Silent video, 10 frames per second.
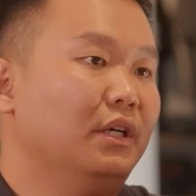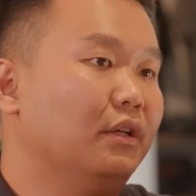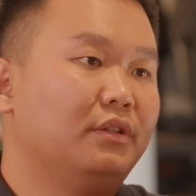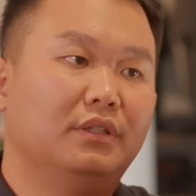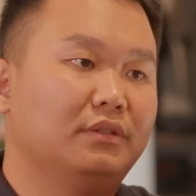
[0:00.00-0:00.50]

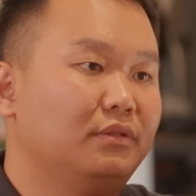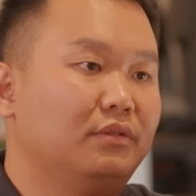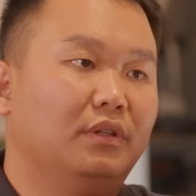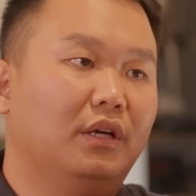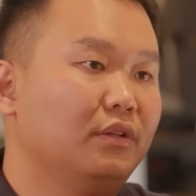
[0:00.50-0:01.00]

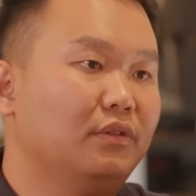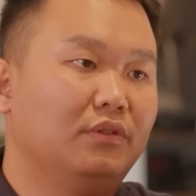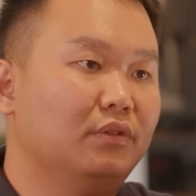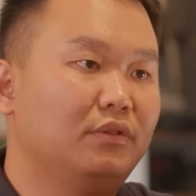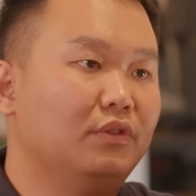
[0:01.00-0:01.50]

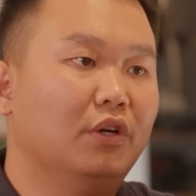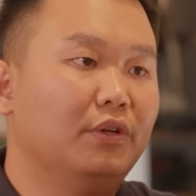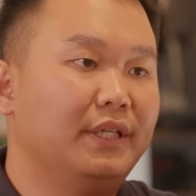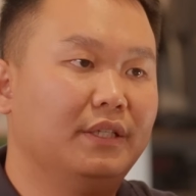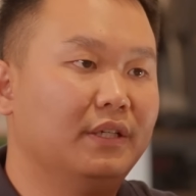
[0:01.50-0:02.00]
so you
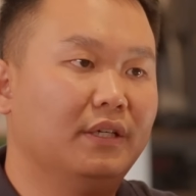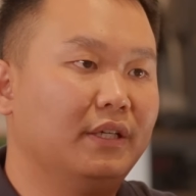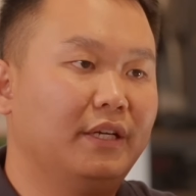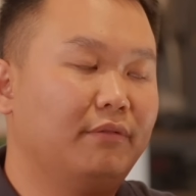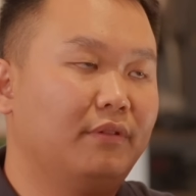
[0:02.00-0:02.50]

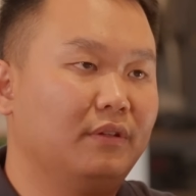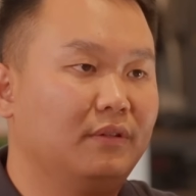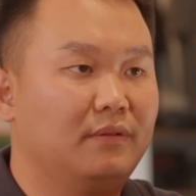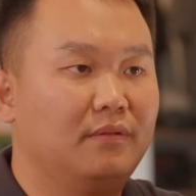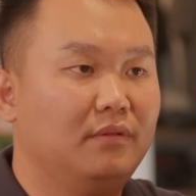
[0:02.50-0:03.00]
wouldn't
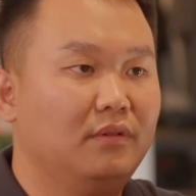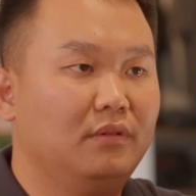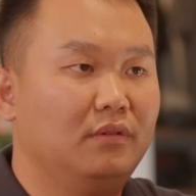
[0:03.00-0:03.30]
charge your car.